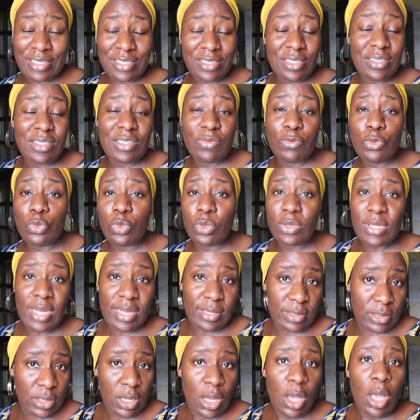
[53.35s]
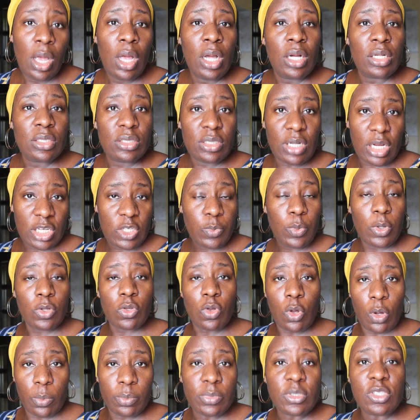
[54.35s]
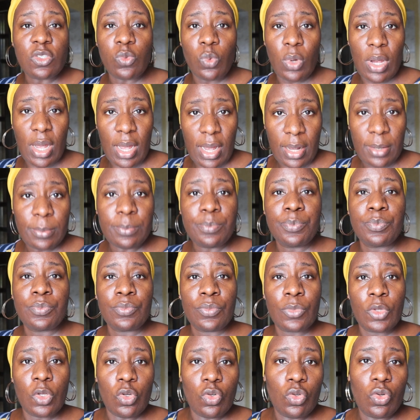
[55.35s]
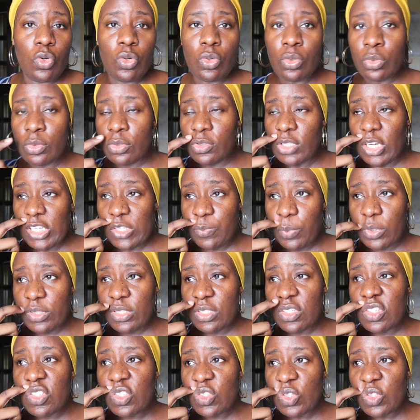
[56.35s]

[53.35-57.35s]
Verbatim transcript: She didn't even know that transport companies were, you know, transporting